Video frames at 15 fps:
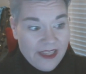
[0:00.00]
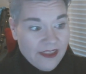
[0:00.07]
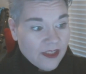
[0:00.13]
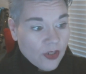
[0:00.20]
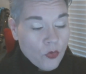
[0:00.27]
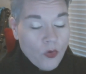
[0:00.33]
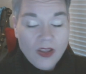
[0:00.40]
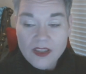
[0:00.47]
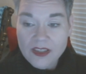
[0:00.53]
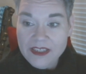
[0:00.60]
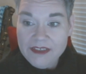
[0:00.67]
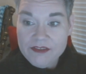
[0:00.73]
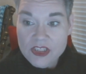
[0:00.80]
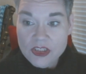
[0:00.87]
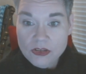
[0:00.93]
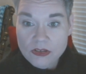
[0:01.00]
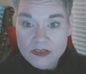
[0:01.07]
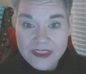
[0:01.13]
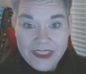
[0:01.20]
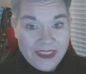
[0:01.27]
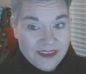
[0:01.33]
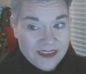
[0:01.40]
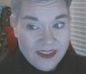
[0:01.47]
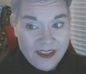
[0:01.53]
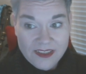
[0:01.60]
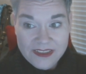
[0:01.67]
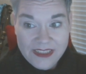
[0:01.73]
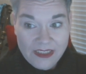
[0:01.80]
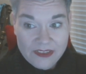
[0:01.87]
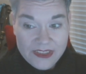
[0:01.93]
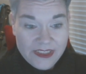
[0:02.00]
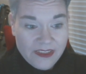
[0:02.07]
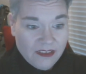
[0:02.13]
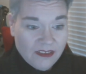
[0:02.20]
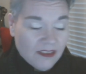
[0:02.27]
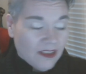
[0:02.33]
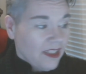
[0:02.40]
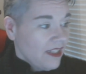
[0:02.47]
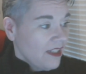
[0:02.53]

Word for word: and the quality of the jewelry has gone downhill.